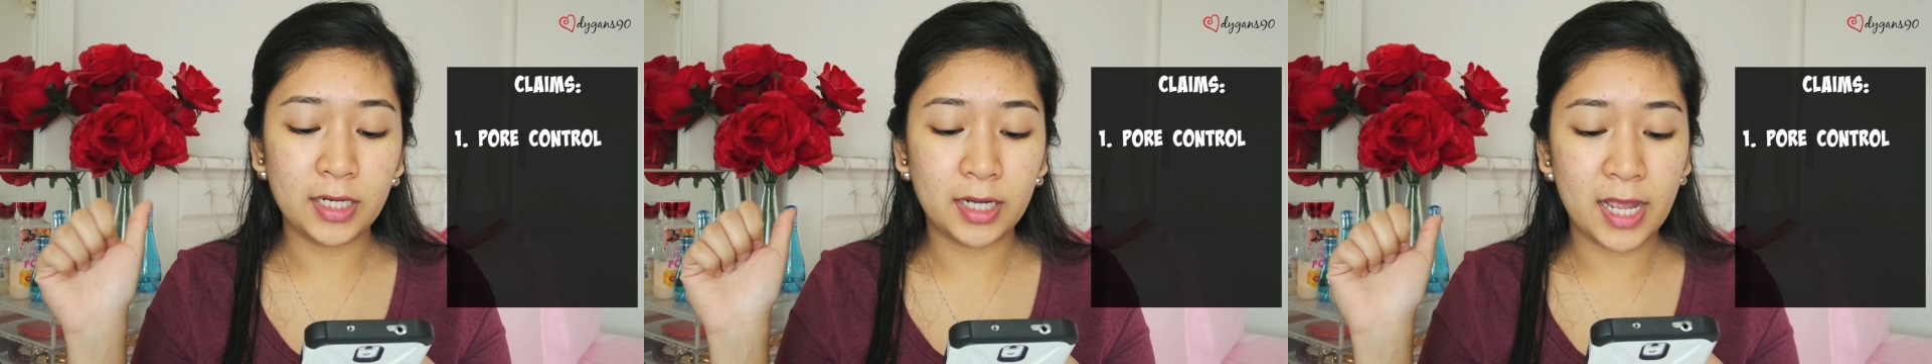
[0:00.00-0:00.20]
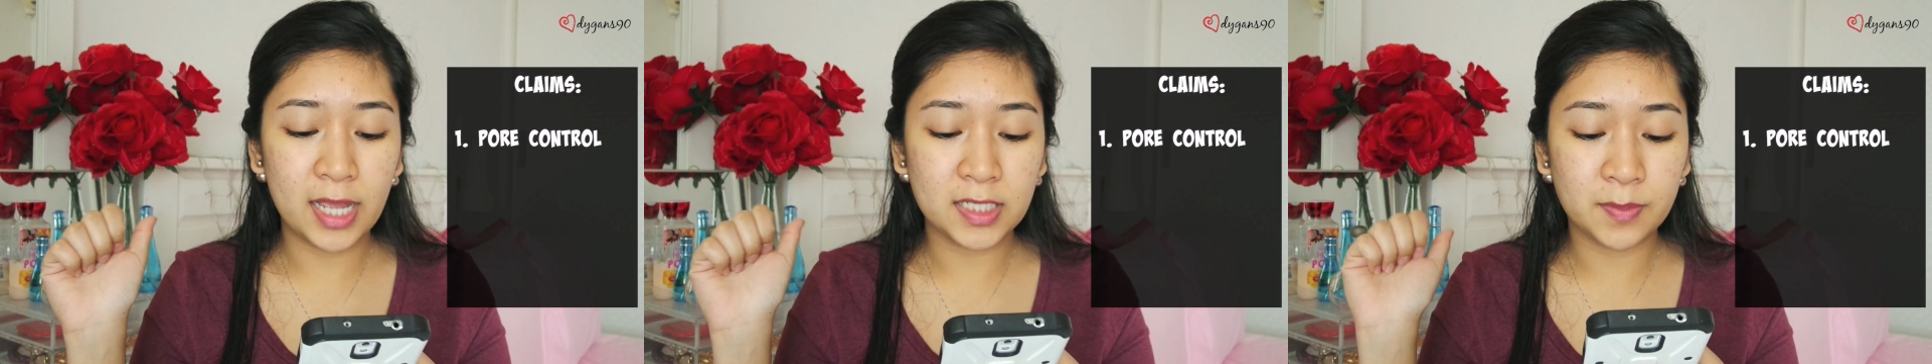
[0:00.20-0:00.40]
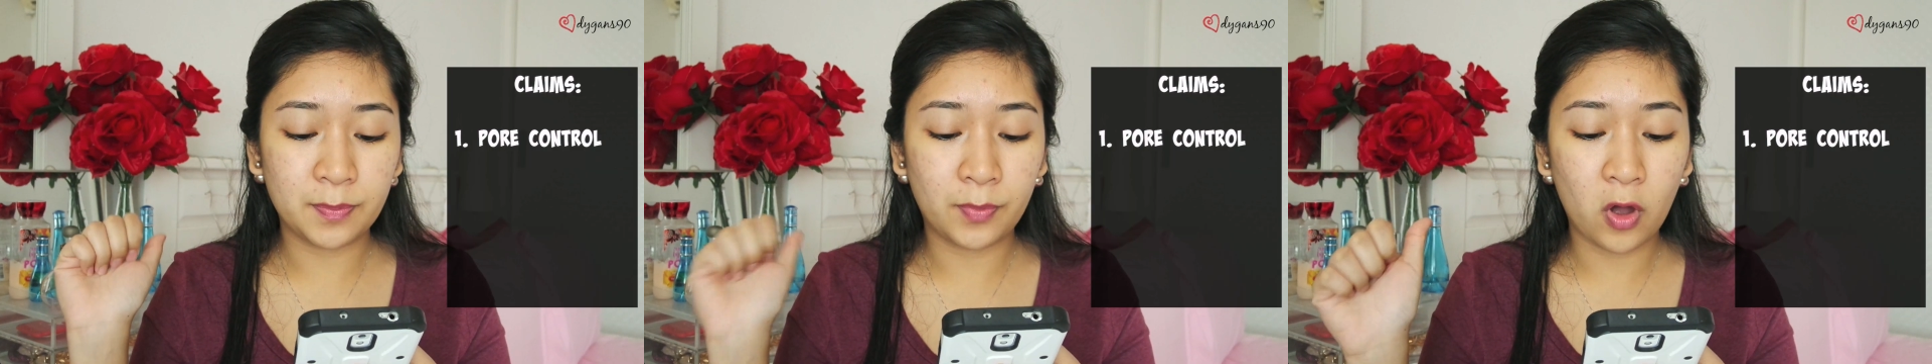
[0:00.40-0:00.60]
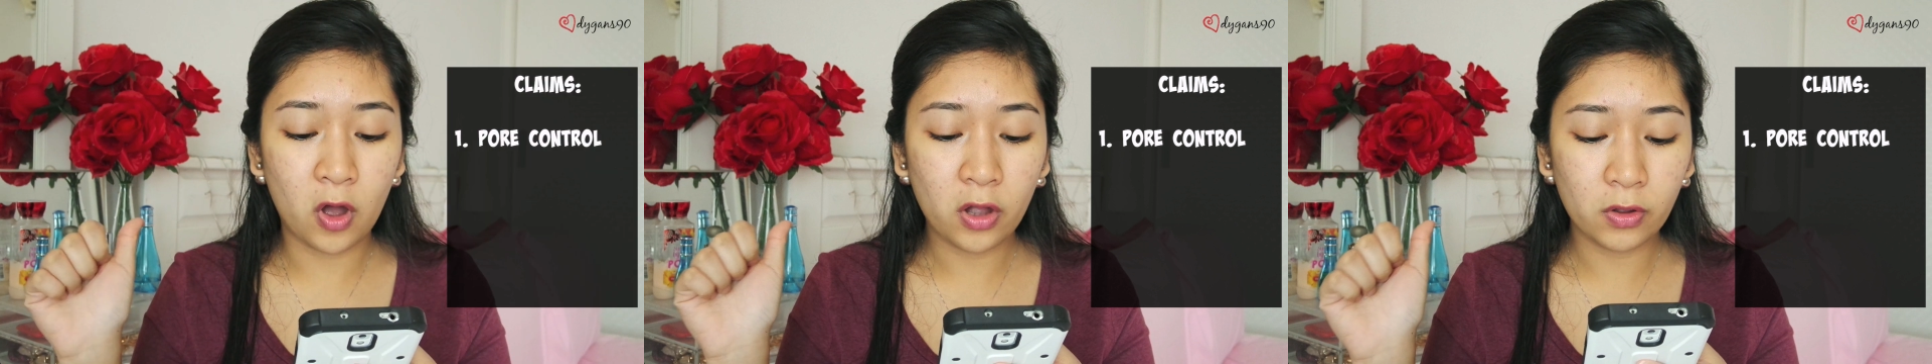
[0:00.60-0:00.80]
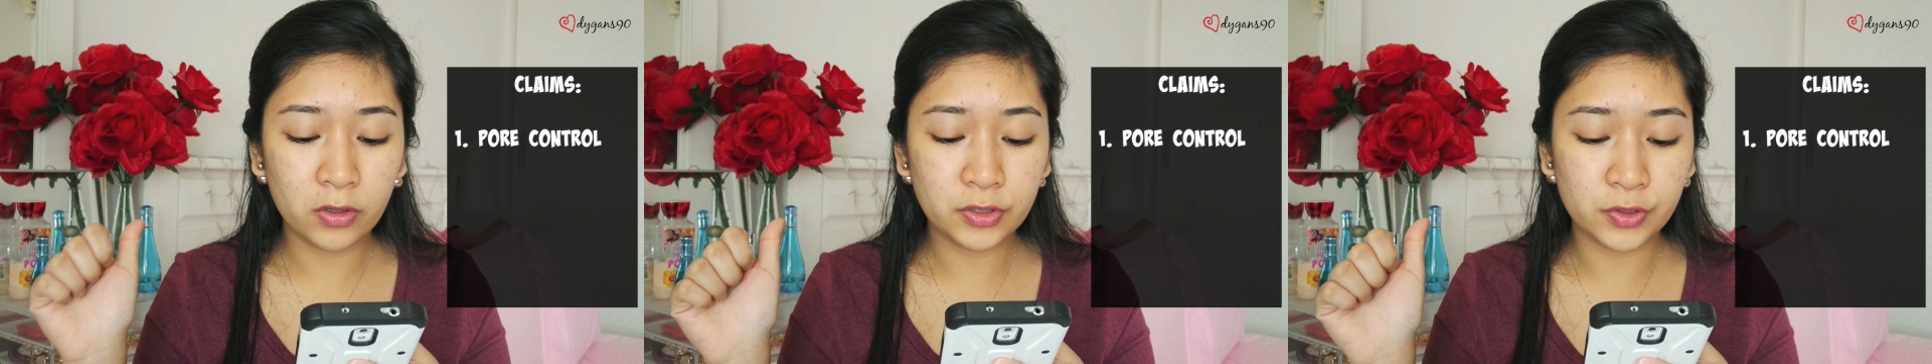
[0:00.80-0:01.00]
it has
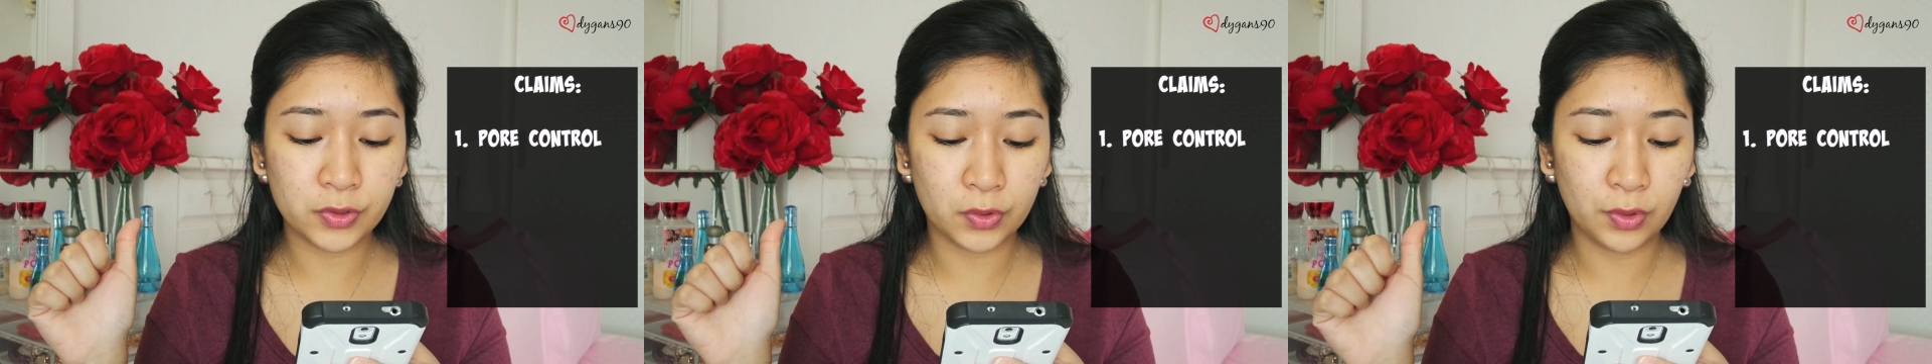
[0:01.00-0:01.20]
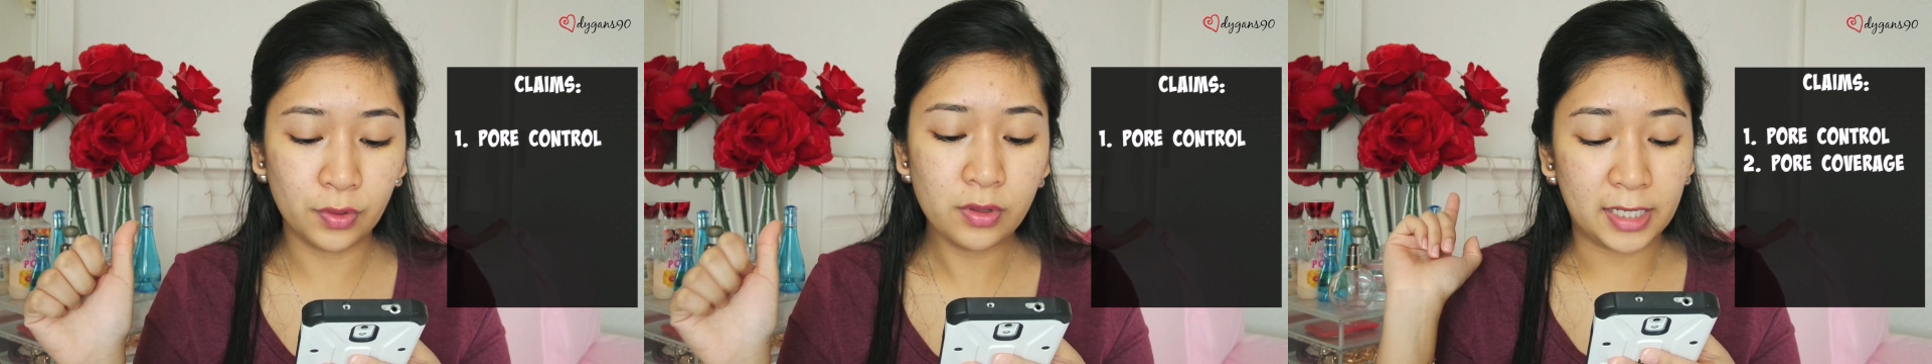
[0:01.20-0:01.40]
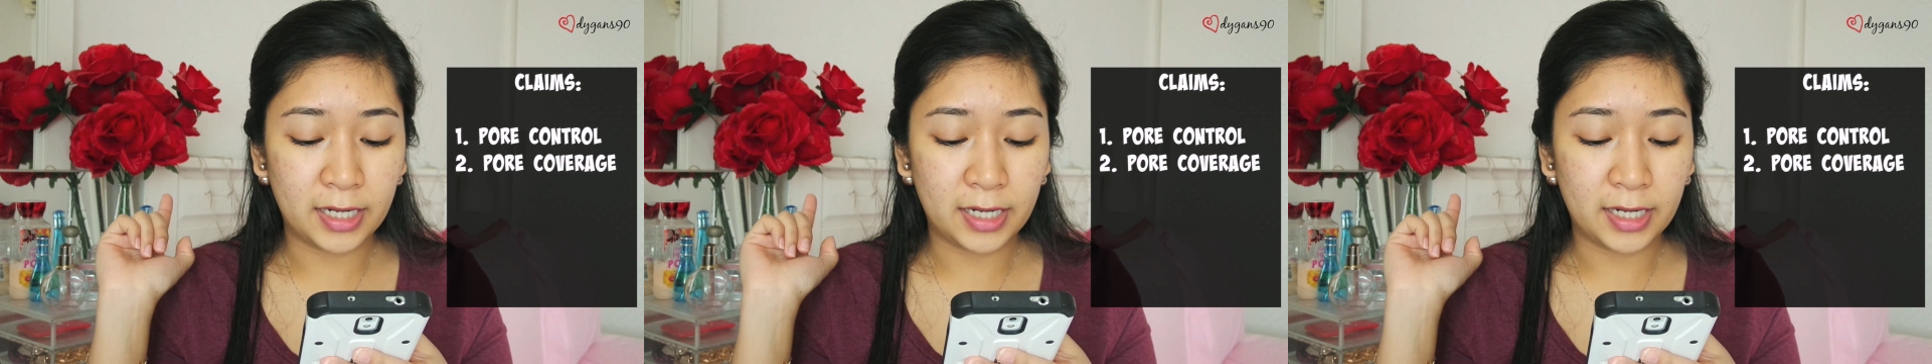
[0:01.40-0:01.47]
pore control,